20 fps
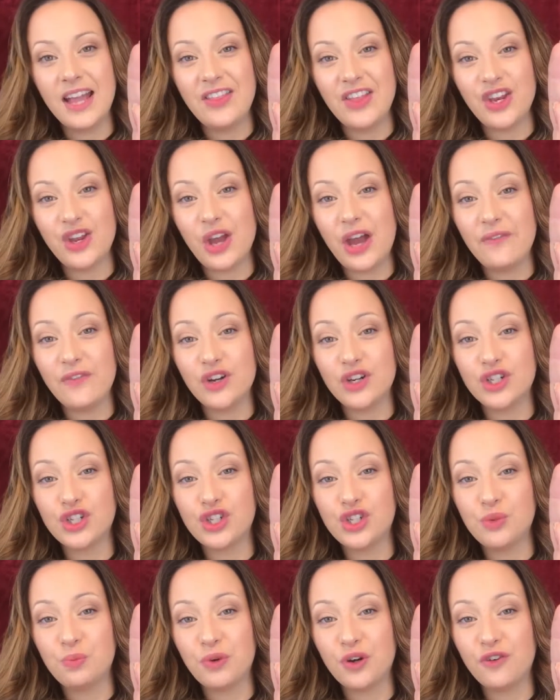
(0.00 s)
and then you have your
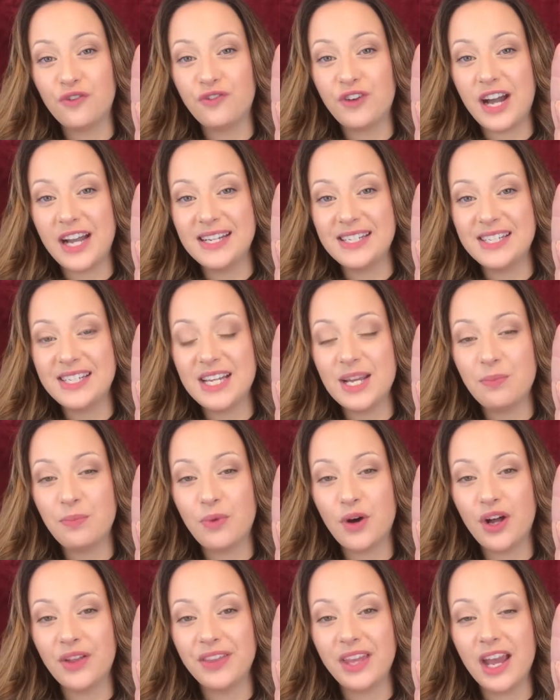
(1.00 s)
super fine
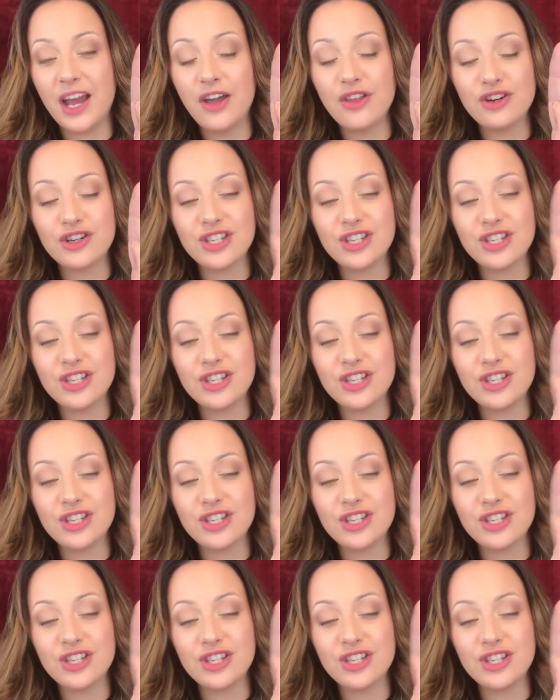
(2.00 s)
tip on the other